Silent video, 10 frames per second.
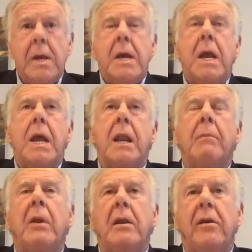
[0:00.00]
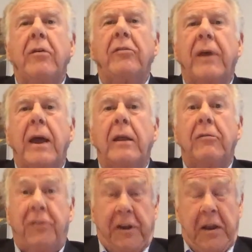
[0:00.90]
and I'm going to use that
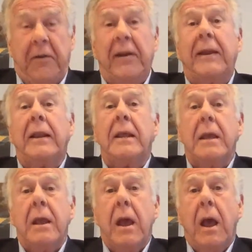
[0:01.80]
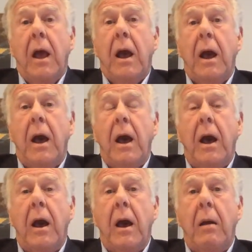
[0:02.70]
generically
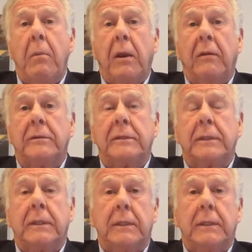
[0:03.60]
because